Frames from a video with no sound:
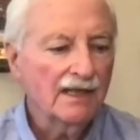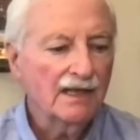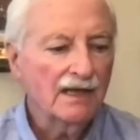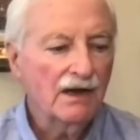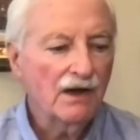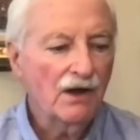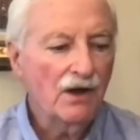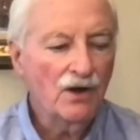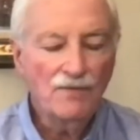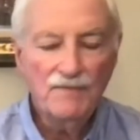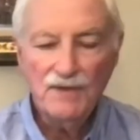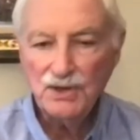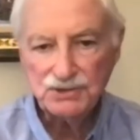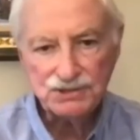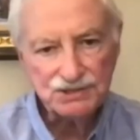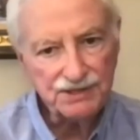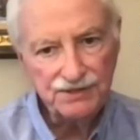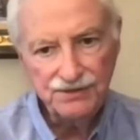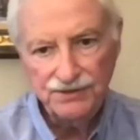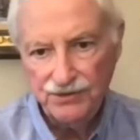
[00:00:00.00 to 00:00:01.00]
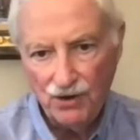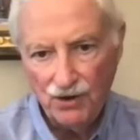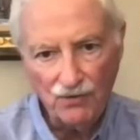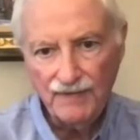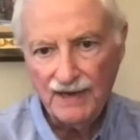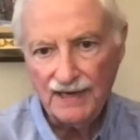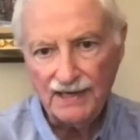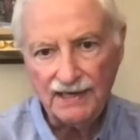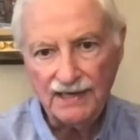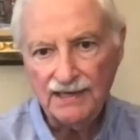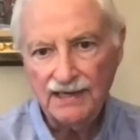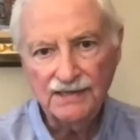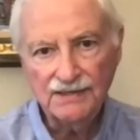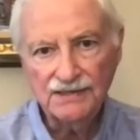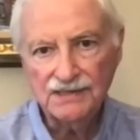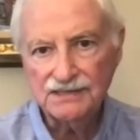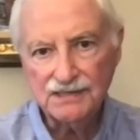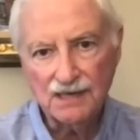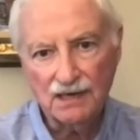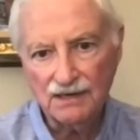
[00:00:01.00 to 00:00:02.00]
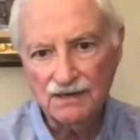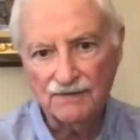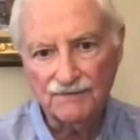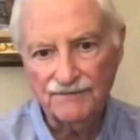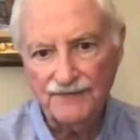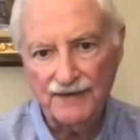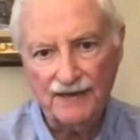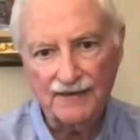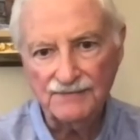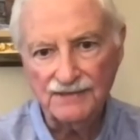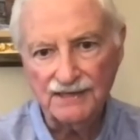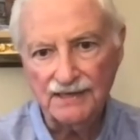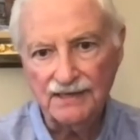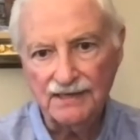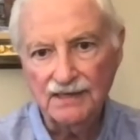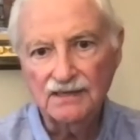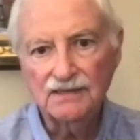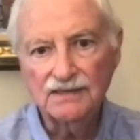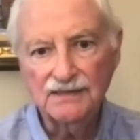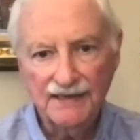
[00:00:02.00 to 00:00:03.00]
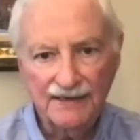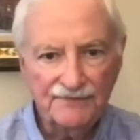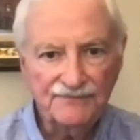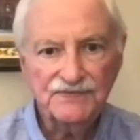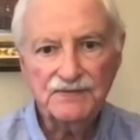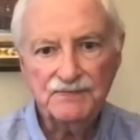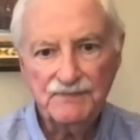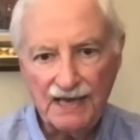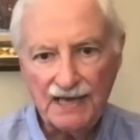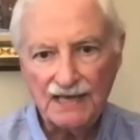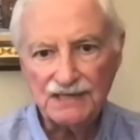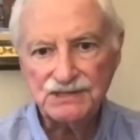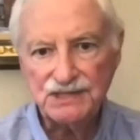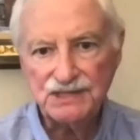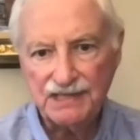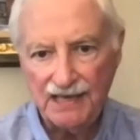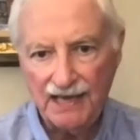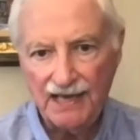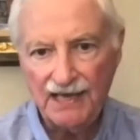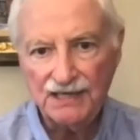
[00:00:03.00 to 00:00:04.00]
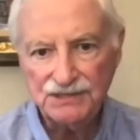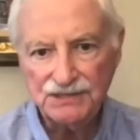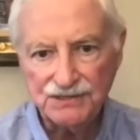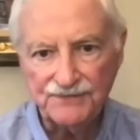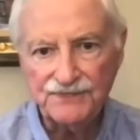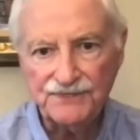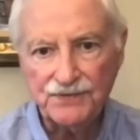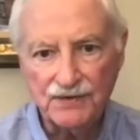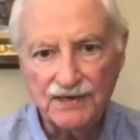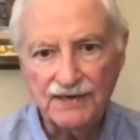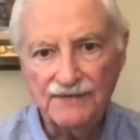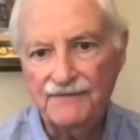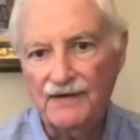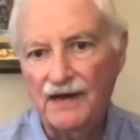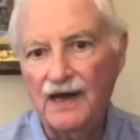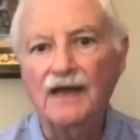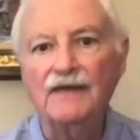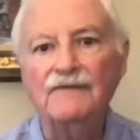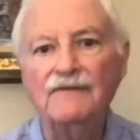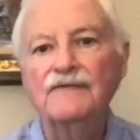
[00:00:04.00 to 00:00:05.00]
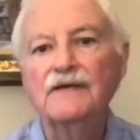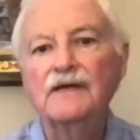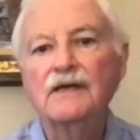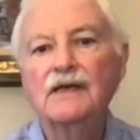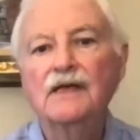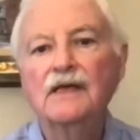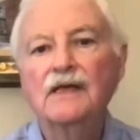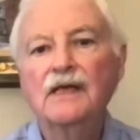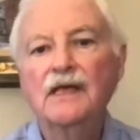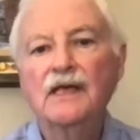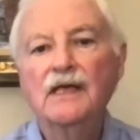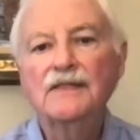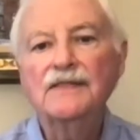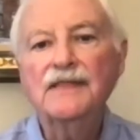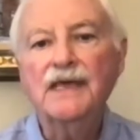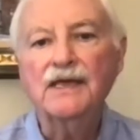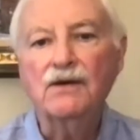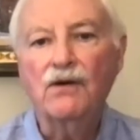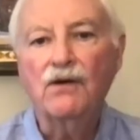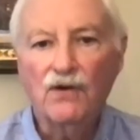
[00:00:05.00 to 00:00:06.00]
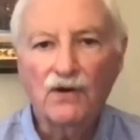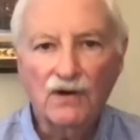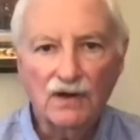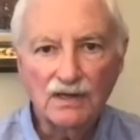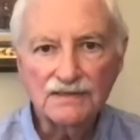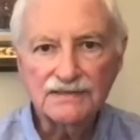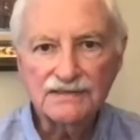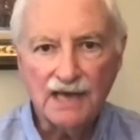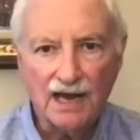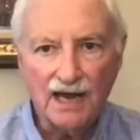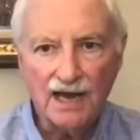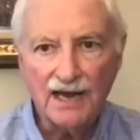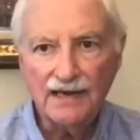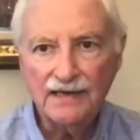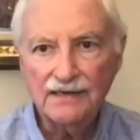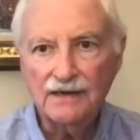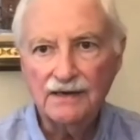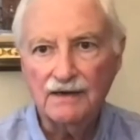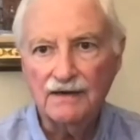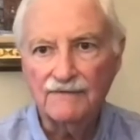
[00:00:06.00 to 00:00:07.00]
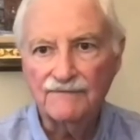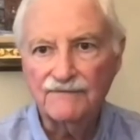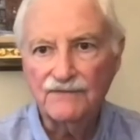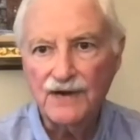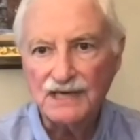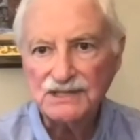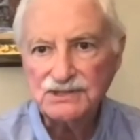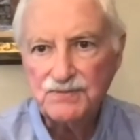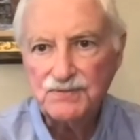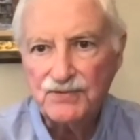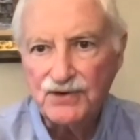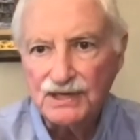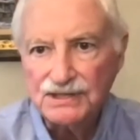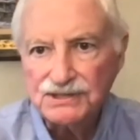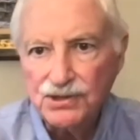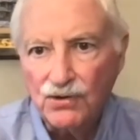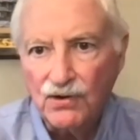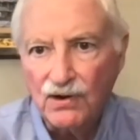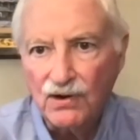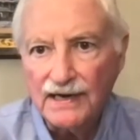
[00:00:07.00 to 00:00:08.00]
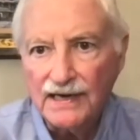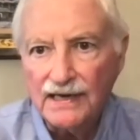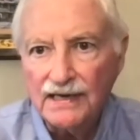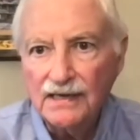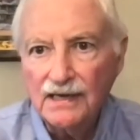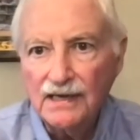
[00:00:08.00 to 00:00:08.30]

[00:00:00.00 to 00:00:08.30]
Almost nobody in the Tucker family lived past the age of 35. They all died of respiratory.